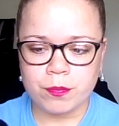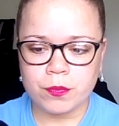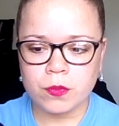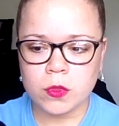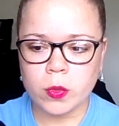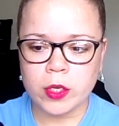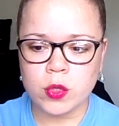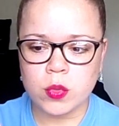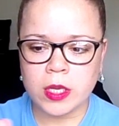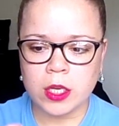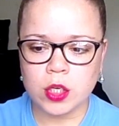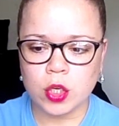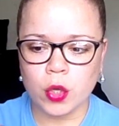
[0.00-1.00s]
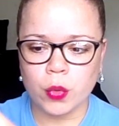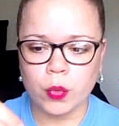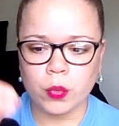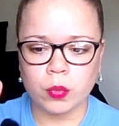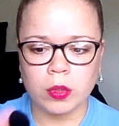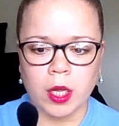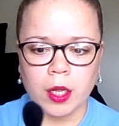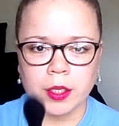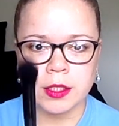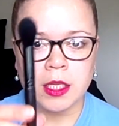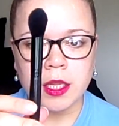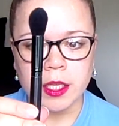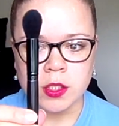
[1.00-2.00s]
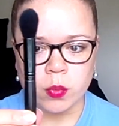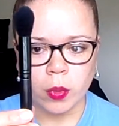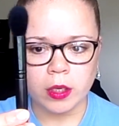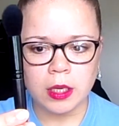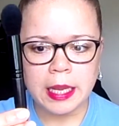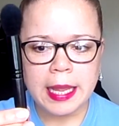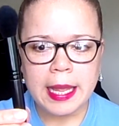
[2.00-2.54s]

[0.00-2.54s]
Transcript: So I do tend to go to this one.